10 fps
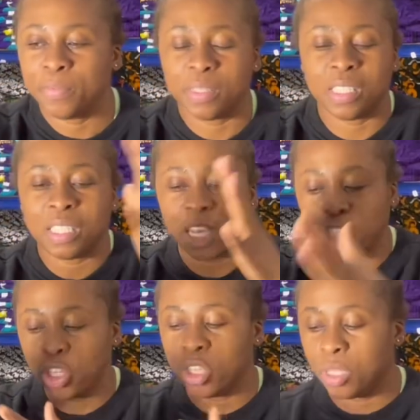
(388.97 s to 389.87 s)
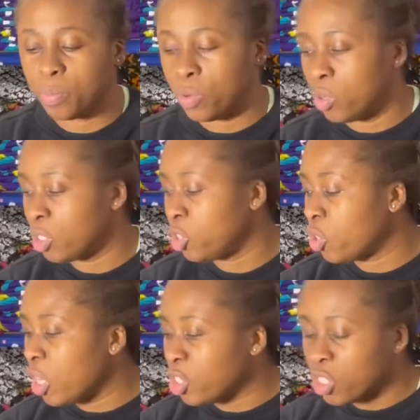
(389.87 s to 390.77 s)
section on the board. So
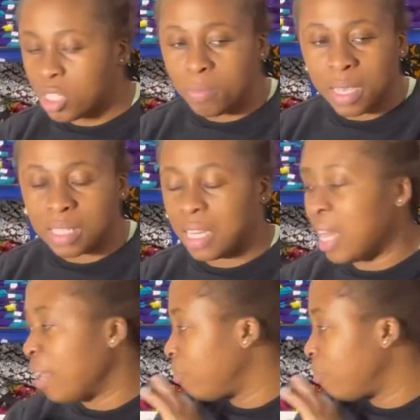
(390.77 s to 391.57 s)
it just makes life